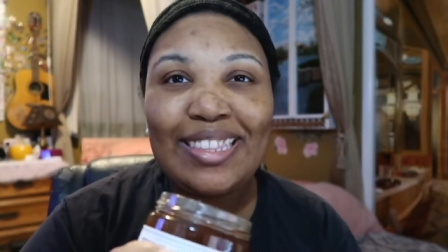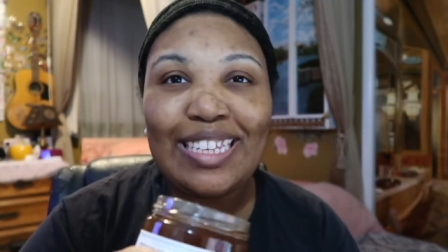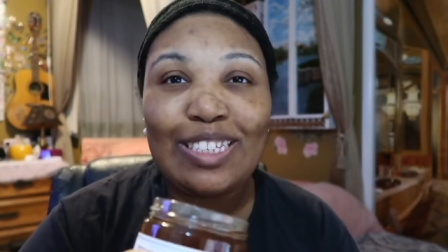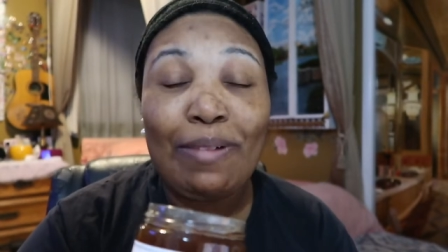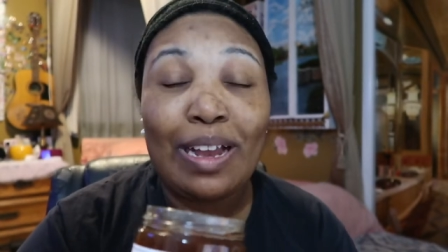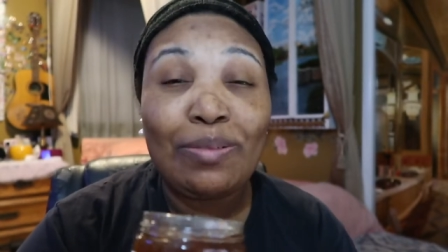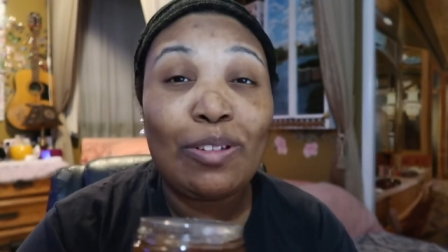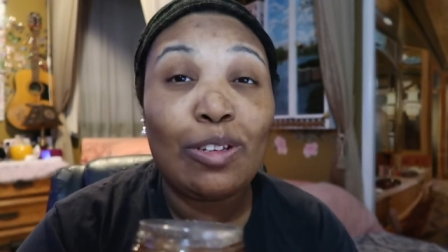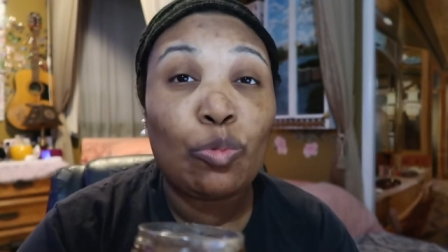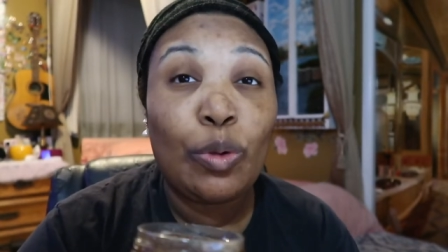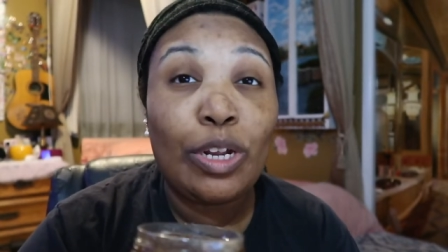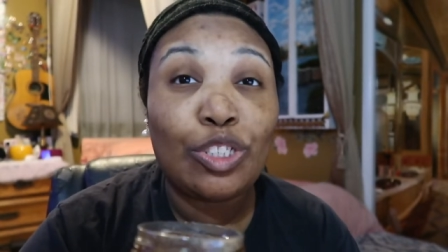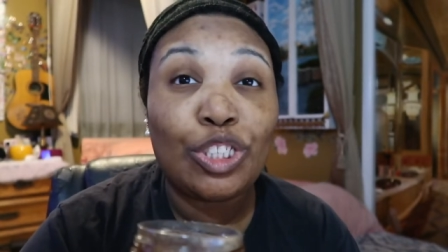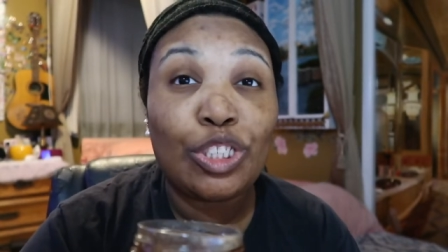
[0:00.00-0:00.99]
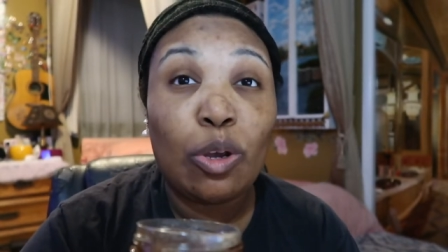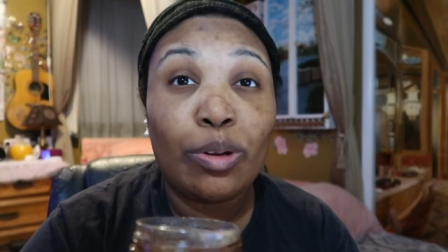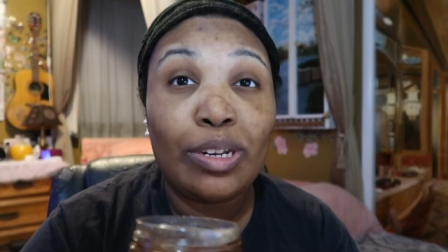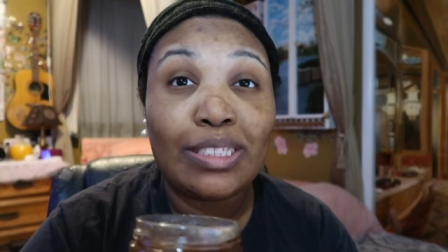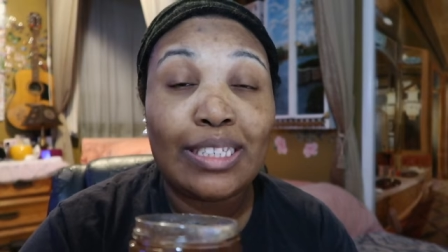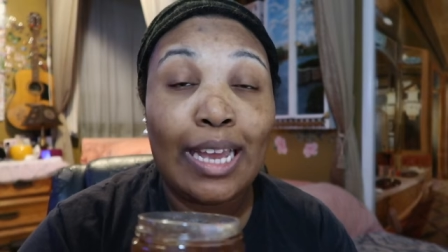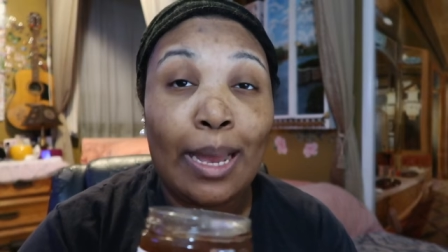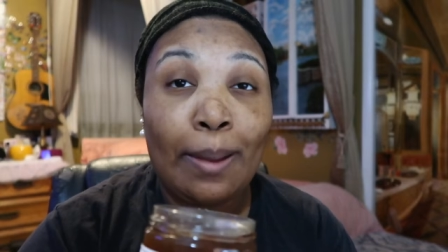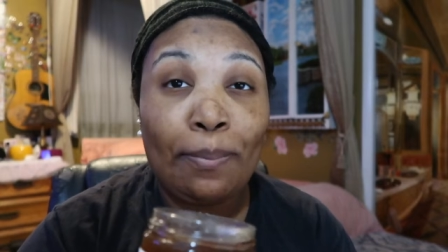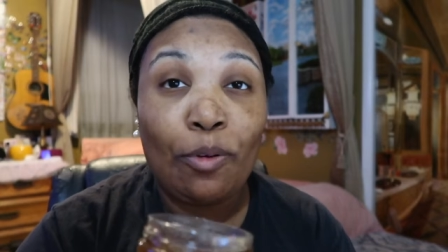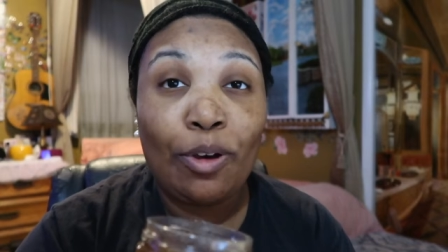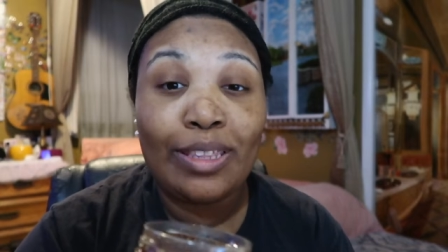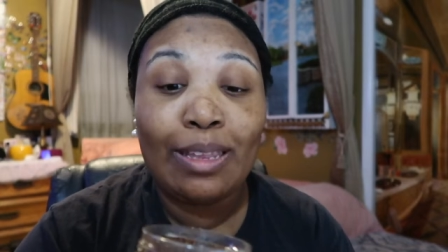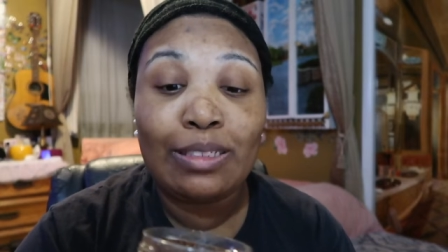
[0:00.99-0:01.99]
This reminds me of those weird sodas that I
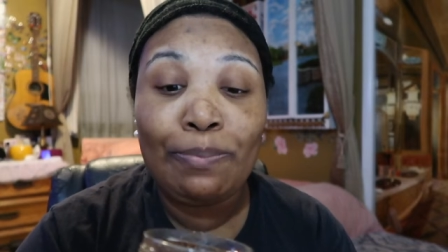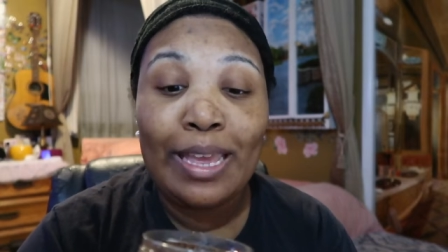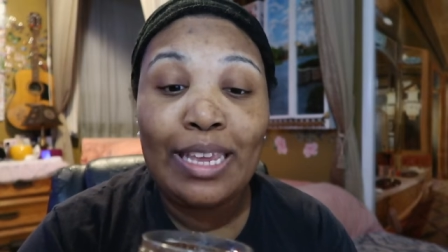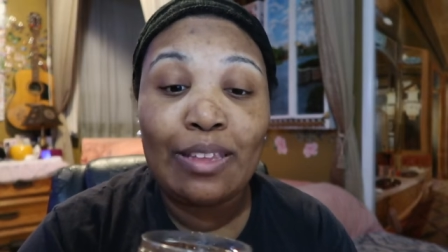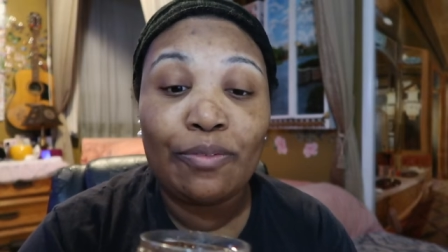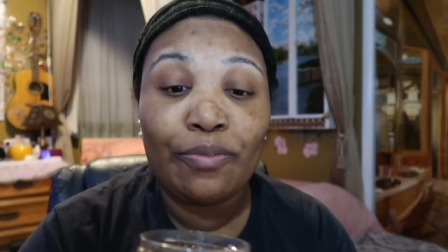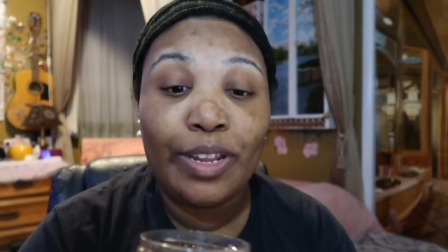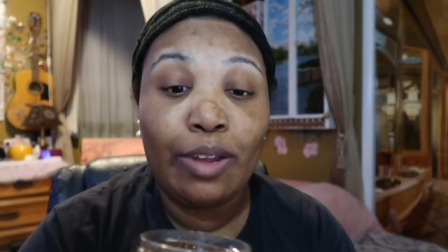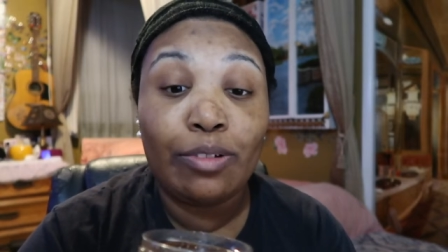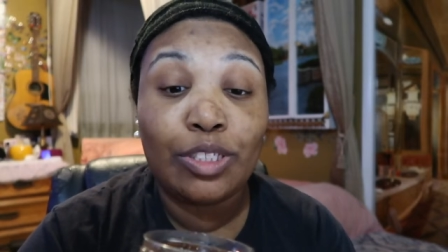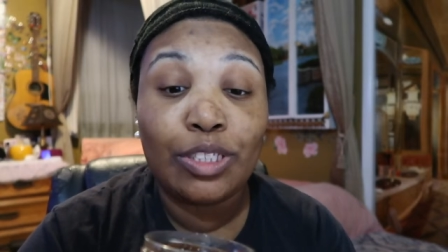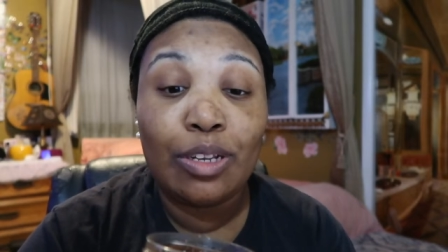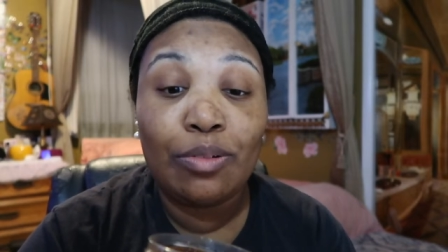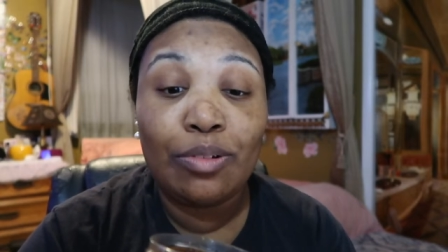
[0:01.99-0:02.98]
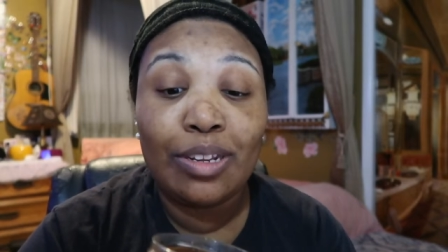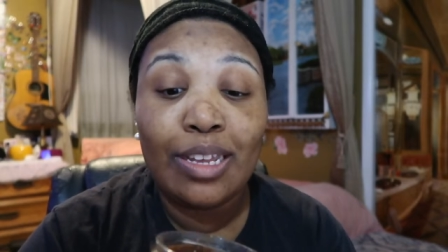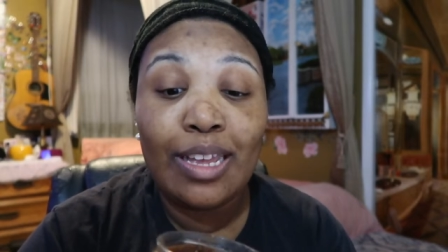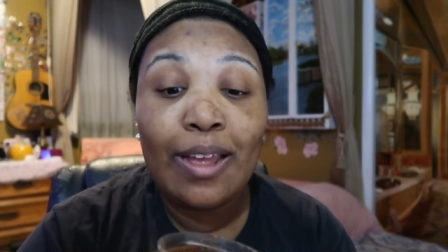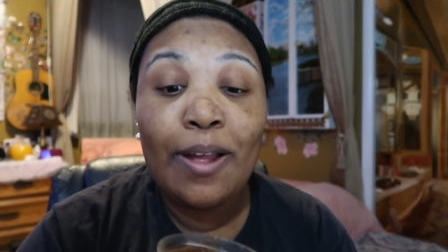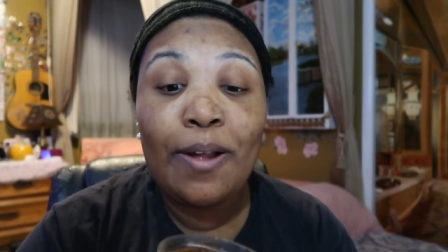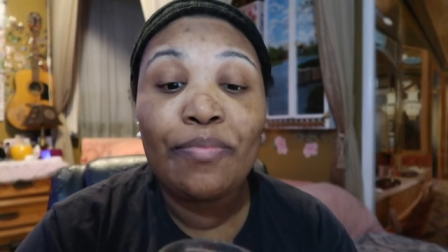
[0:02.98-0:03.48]
bought, those bacon flavored soda.